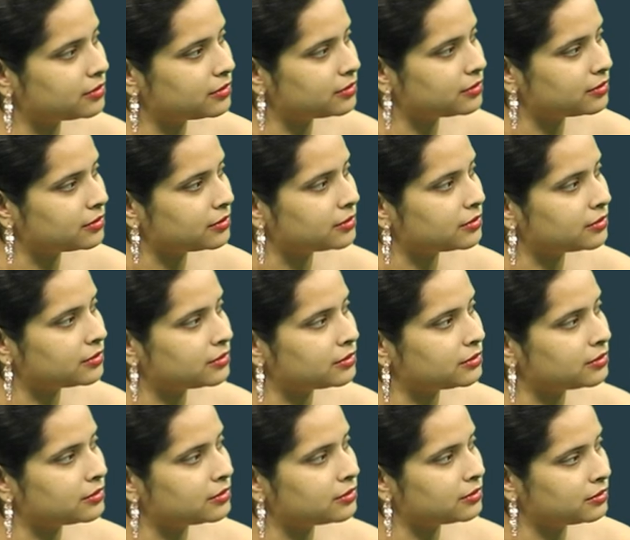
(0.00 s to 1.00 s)

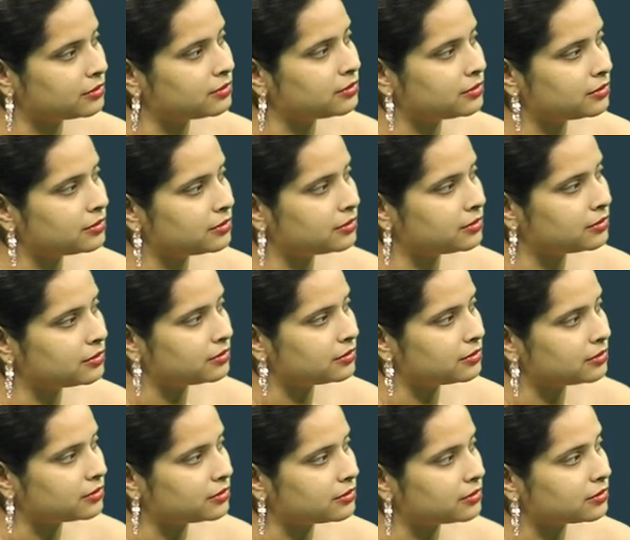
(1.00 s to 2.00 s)

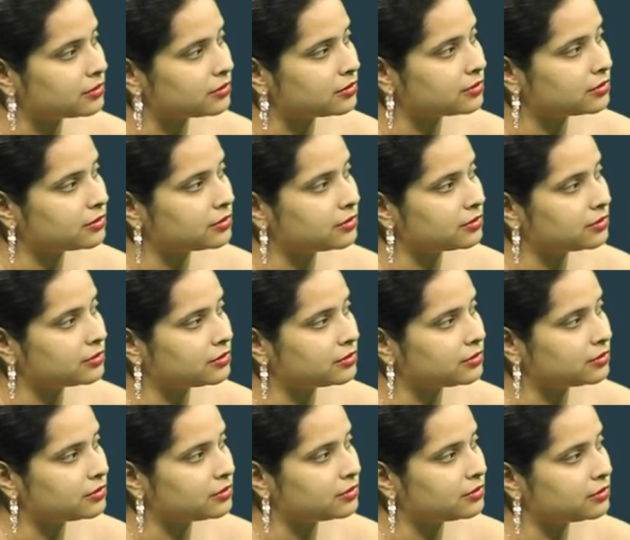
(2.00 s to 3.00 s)

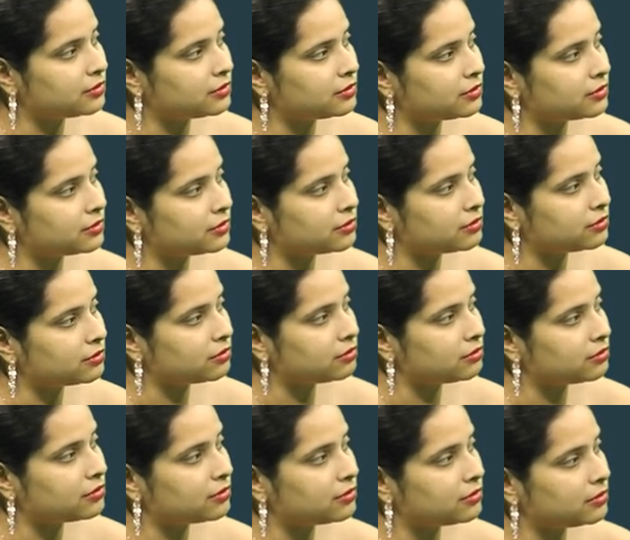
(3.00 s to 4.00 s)

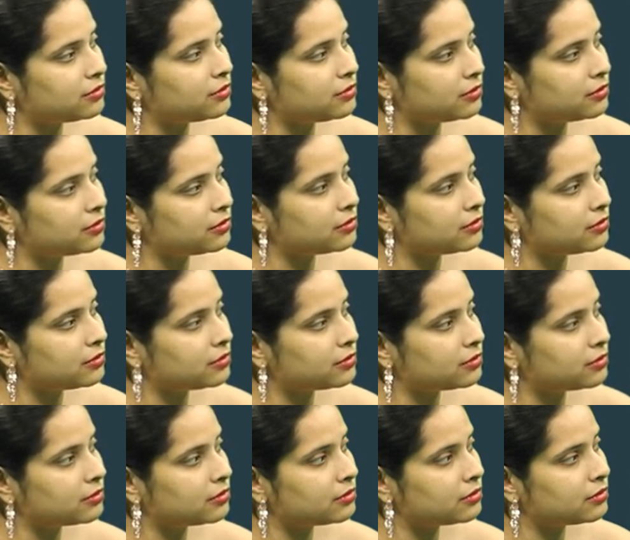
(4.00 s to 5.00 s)

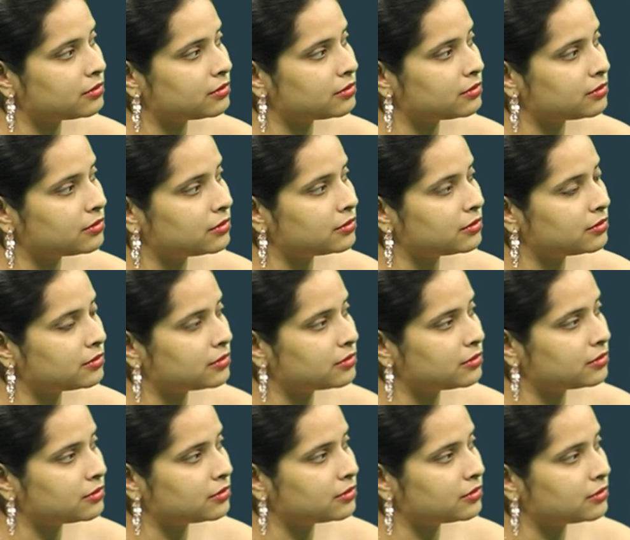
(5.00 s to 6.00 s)

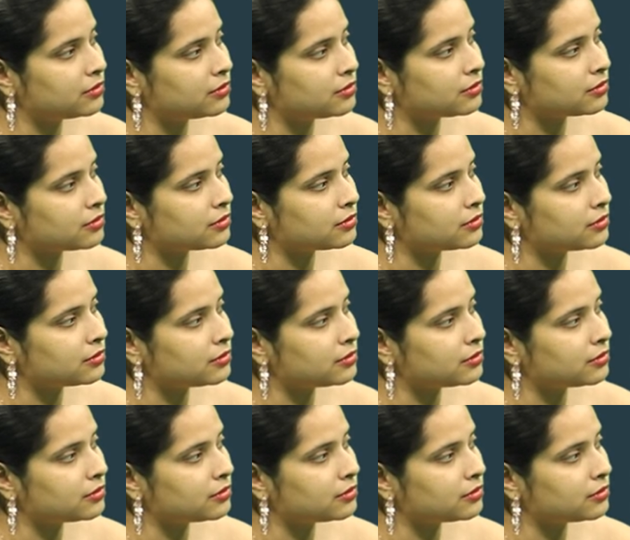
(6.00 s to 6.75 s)
No words are spoken by the person on screen.